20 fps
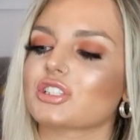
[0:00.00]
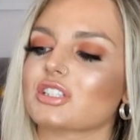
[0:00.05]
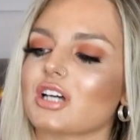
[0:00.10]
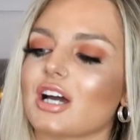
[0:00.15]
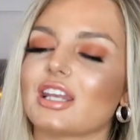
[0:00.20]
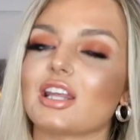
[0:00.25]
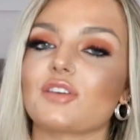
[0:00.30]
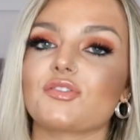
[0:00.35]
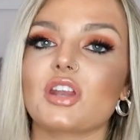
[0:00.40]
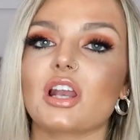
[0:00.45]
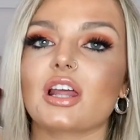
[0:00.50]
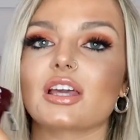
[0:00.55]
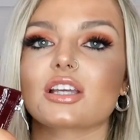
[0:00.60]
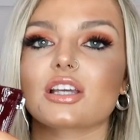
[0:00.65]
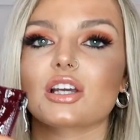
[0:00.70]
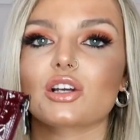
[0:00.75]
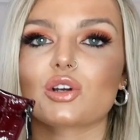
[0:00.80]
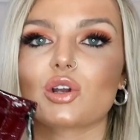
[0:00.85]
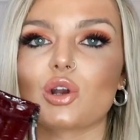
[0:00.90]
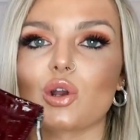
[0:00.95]
Just, I love the
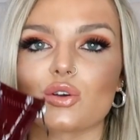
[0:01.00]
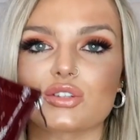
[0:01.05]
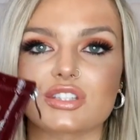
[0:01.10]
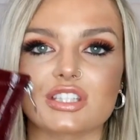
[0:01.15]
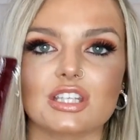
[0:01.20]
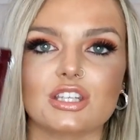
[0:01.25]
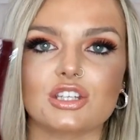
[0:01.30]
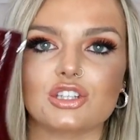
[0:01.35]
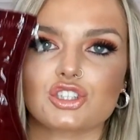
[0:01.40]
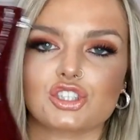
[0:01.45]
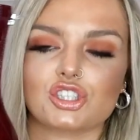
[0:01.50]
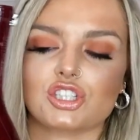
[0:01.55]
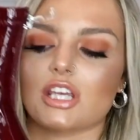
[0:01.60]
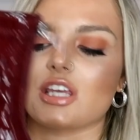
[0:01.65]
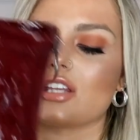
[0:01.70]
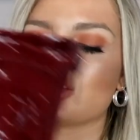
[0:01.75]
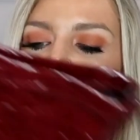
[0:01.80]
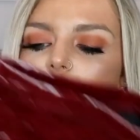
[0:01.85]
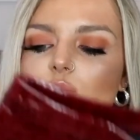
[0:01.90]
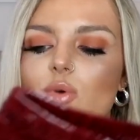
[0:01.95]
like glossy
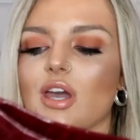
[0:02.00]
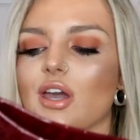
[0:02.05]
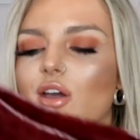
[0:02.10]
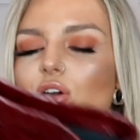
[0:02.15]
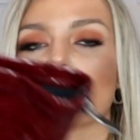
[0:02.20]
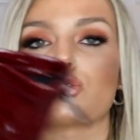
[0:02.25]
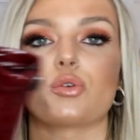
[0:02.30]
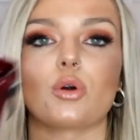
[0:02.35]
sheen to it,